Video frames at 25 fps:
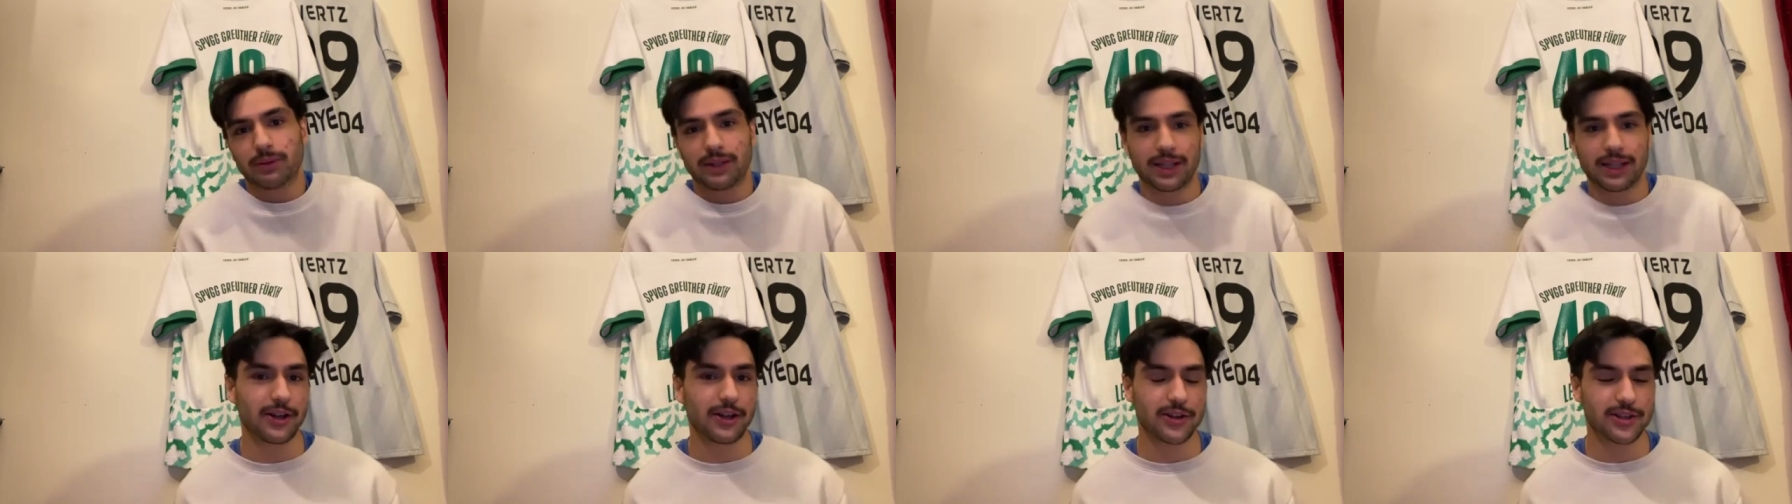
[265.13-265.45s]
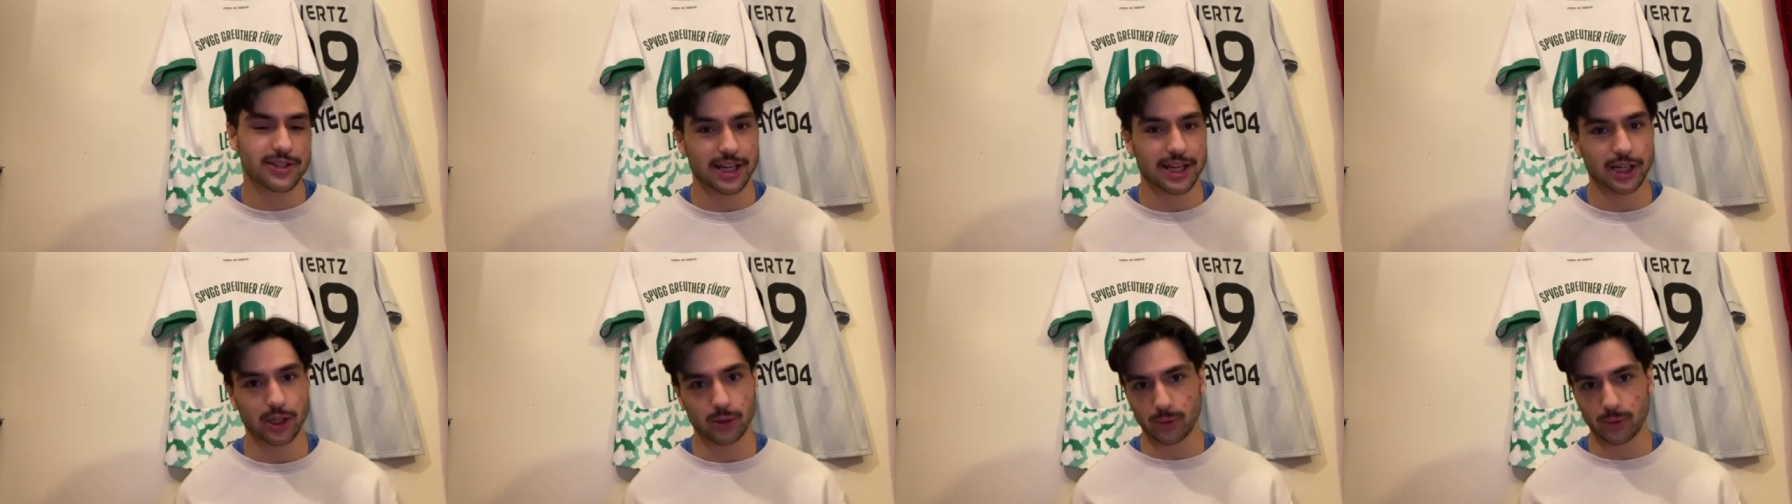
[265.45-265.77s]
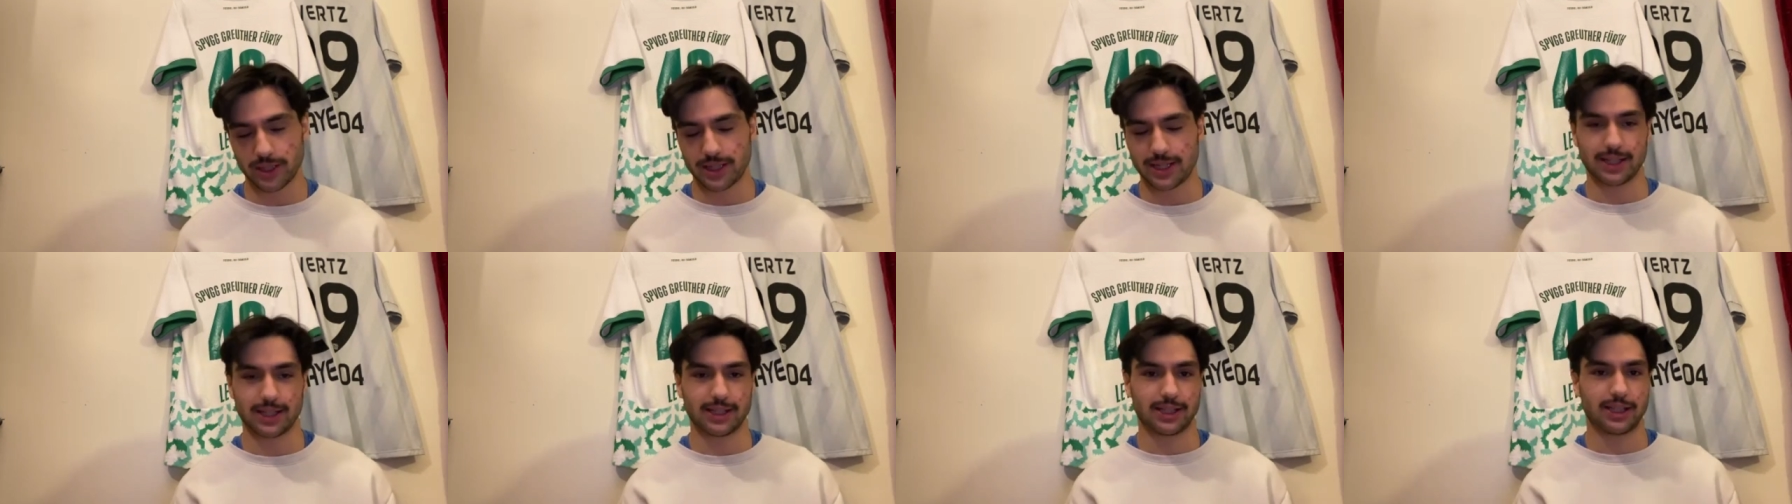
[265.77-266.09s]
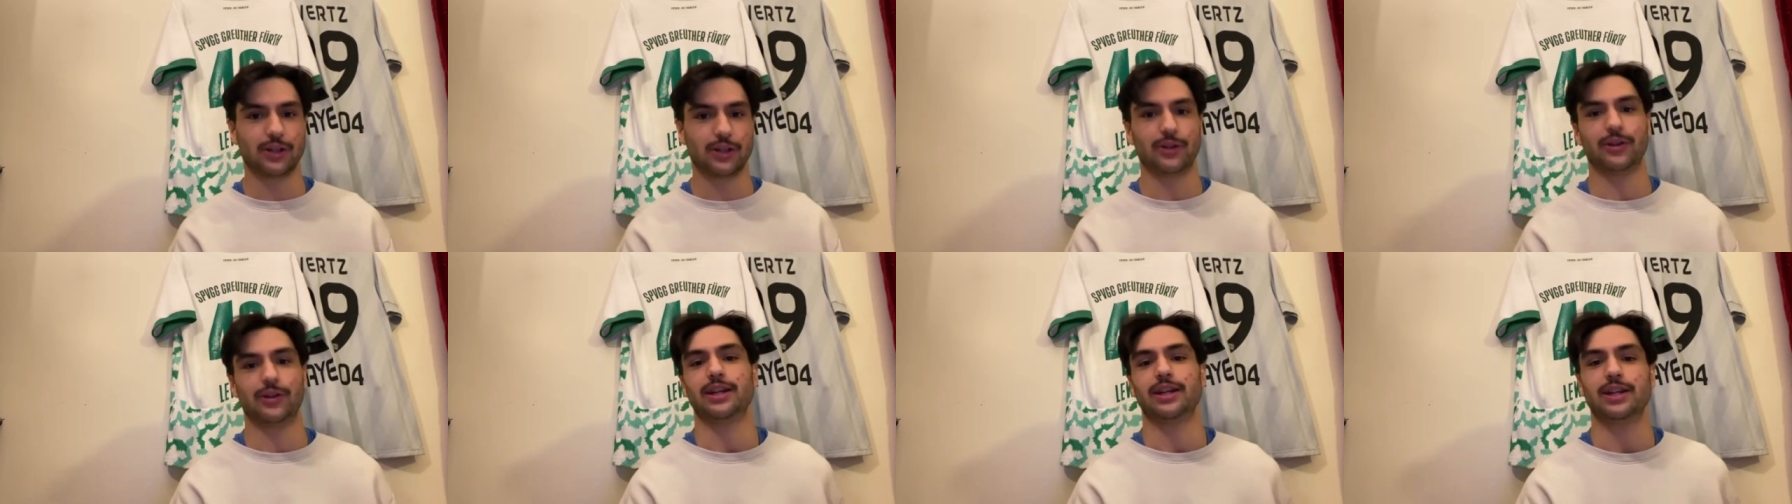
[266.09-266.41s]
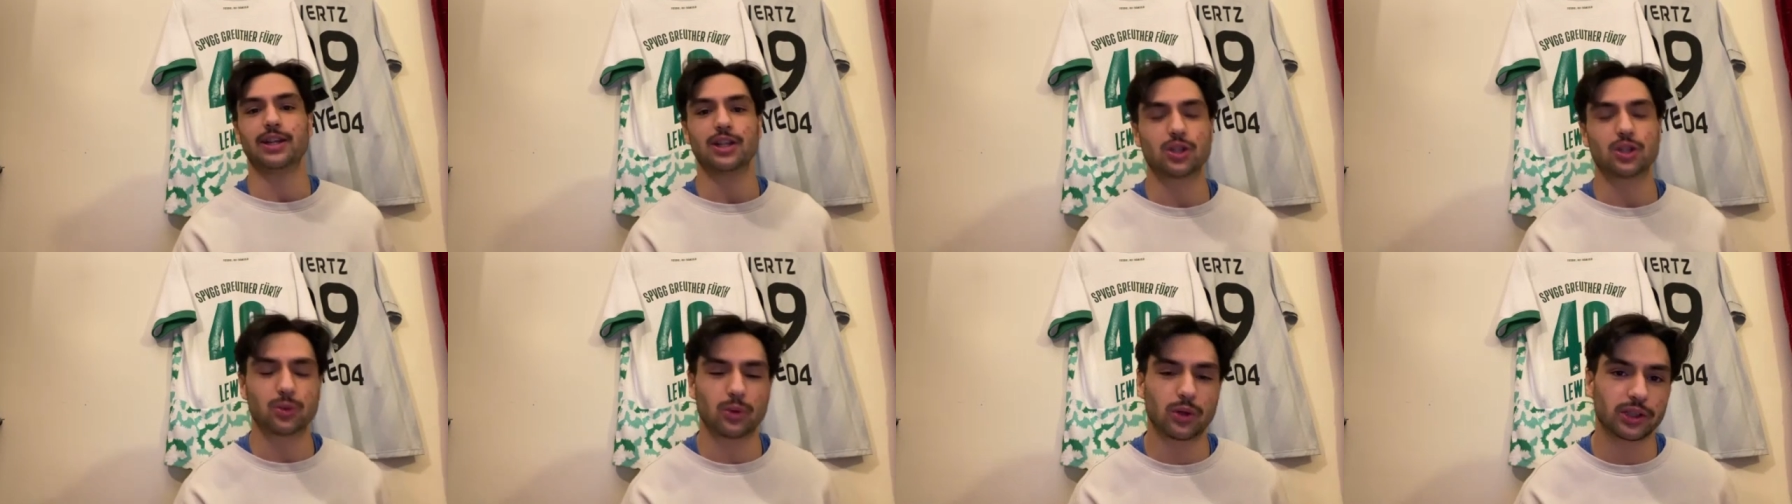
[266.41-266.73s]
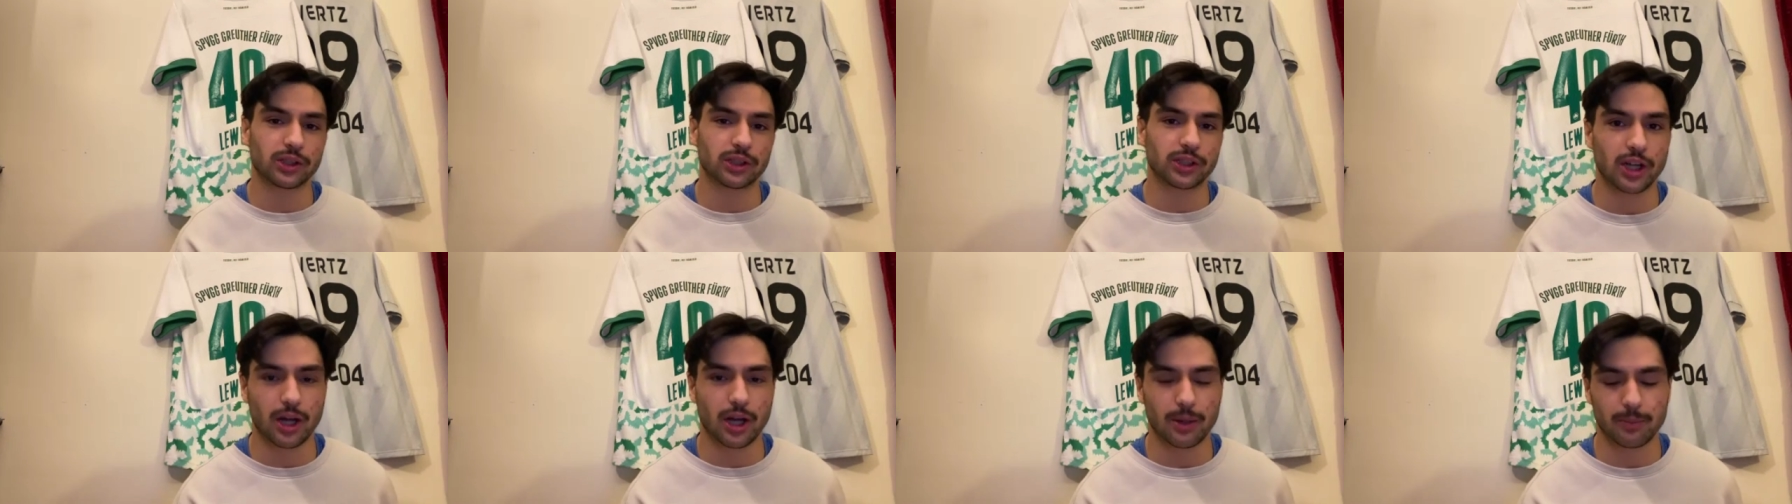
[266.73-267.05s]
players like we did here in this
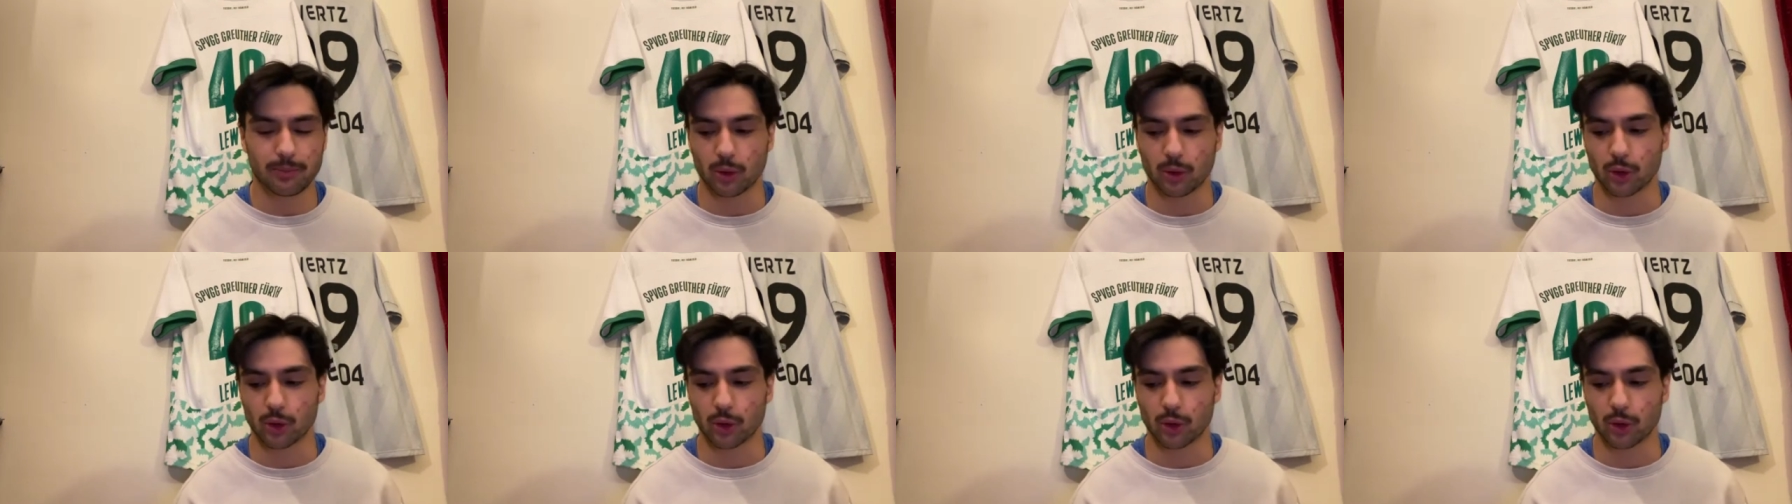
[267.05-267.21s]
World Cup,